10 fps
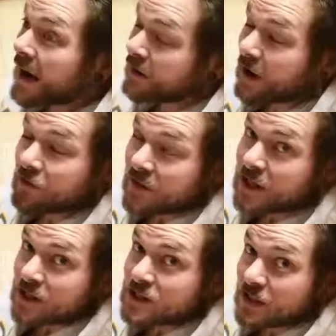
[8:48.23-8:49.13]
I
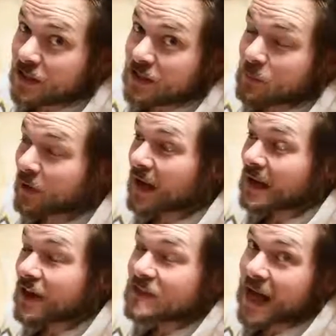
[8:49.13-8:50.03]
finished it, but I
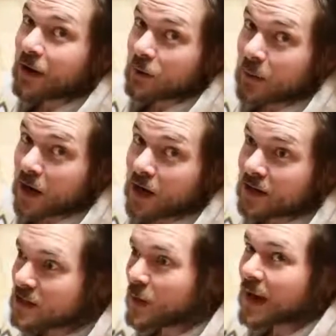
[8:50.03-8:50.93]
left out a
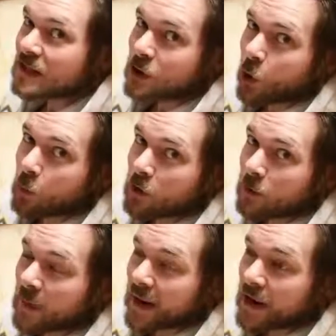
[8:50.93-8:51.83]
part, so I had to open
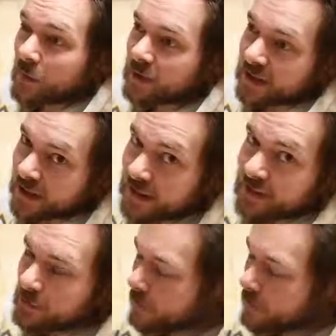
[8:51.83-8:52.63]
it back up again.